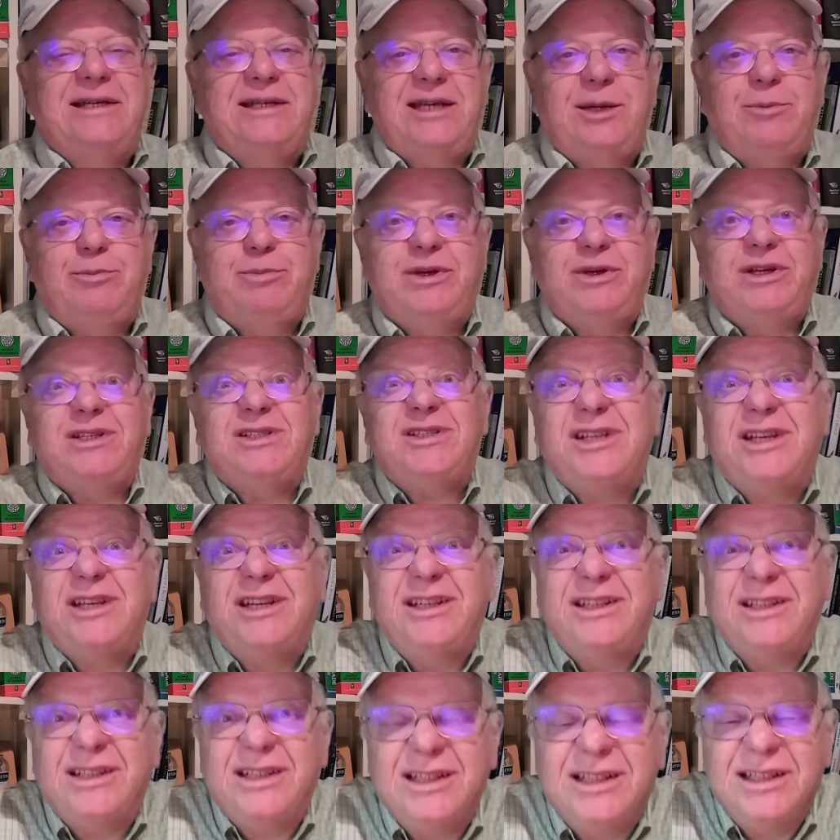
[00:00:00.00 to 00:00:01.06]
tidbits
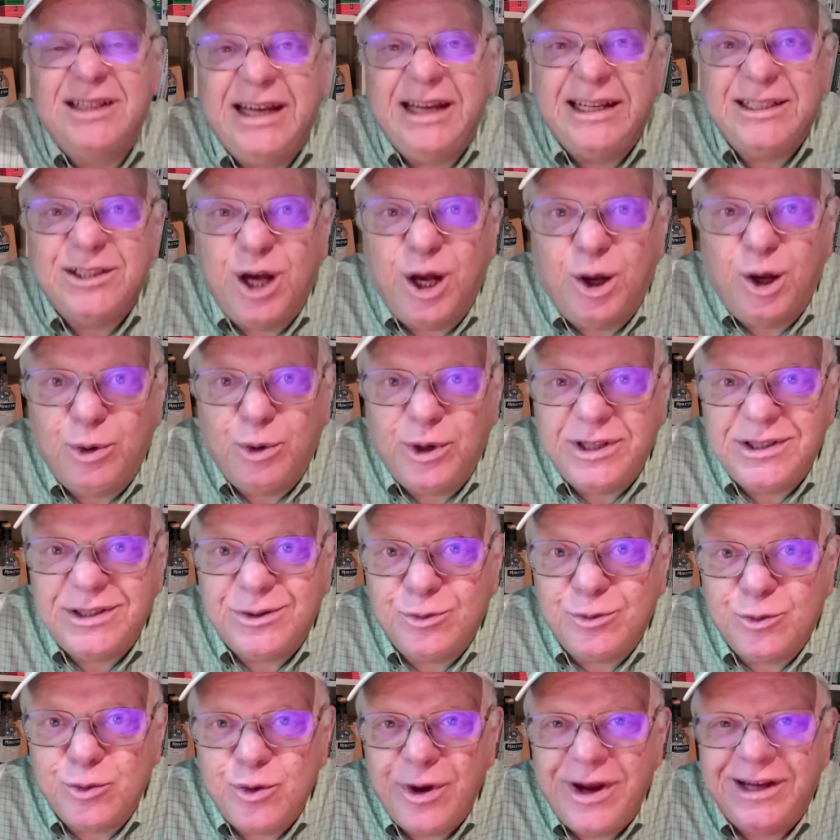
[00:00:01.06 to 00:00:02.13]
and, as
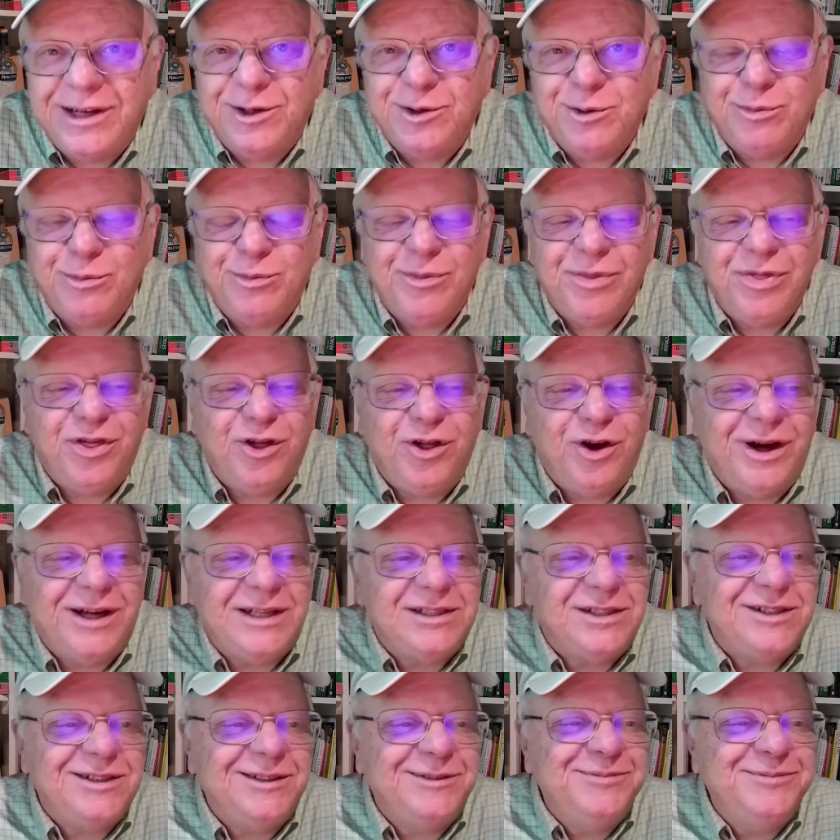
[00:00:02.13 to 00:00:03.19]
always, random
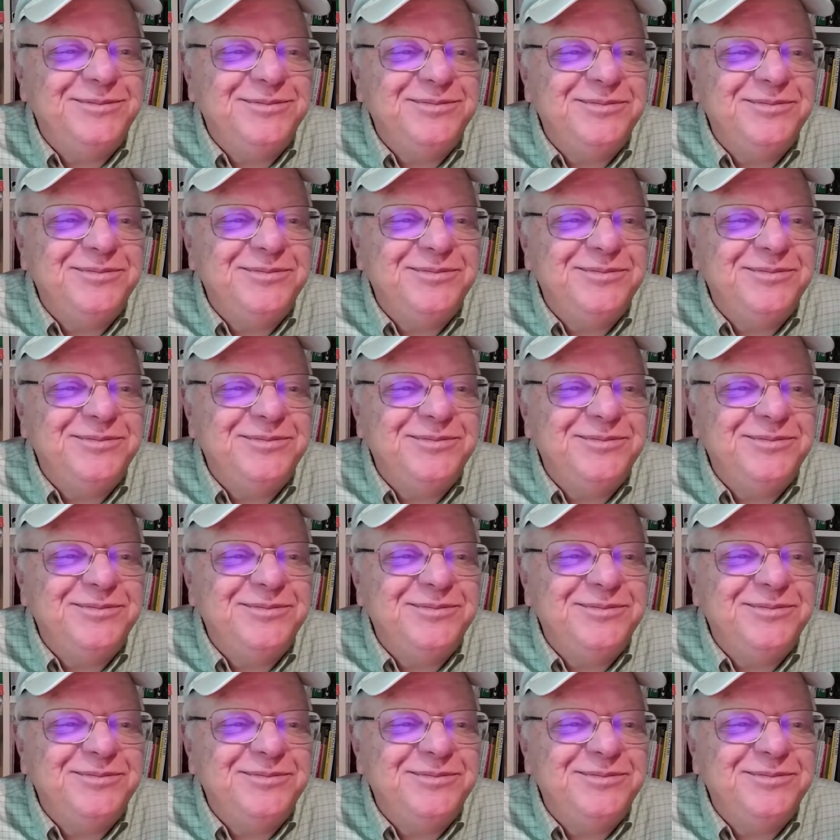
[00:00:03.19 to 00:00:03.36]
thoughts.